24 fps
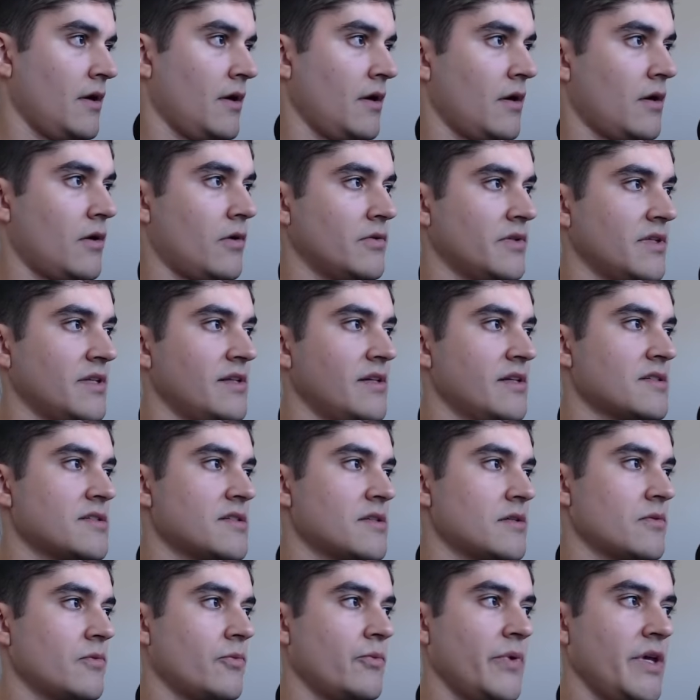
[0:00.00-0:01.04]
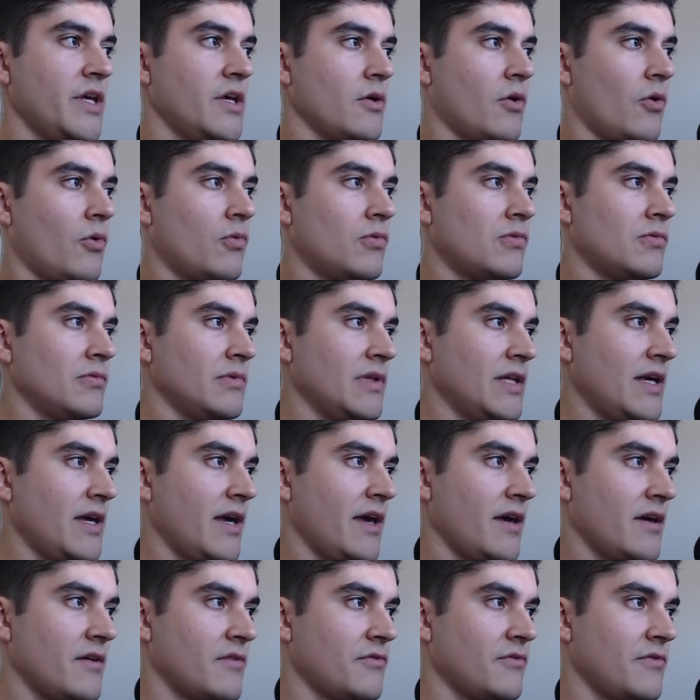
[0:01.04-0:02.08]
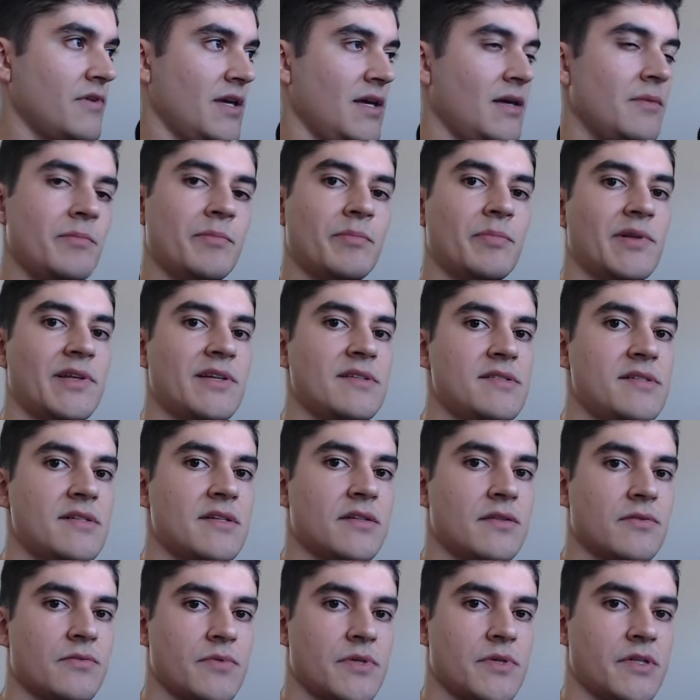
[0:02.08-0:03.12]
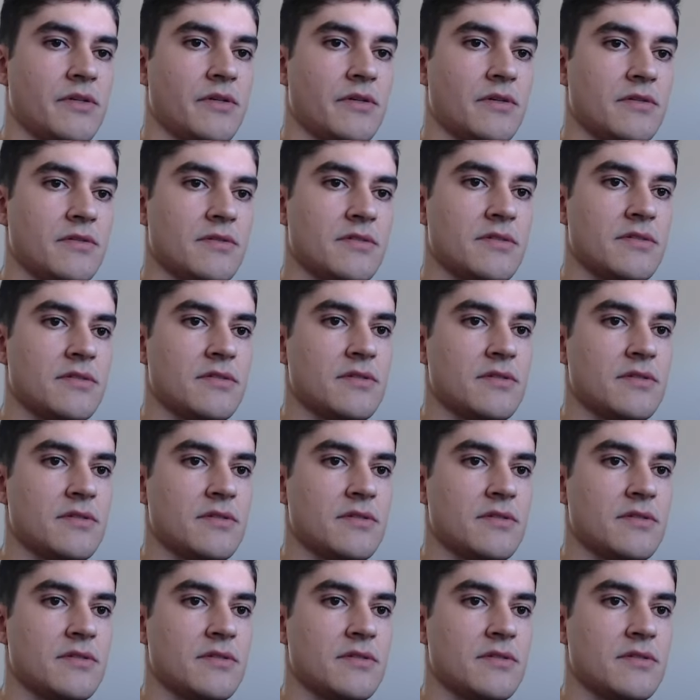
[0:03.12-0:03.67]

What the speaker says: On Elixir, we only have implicit returns,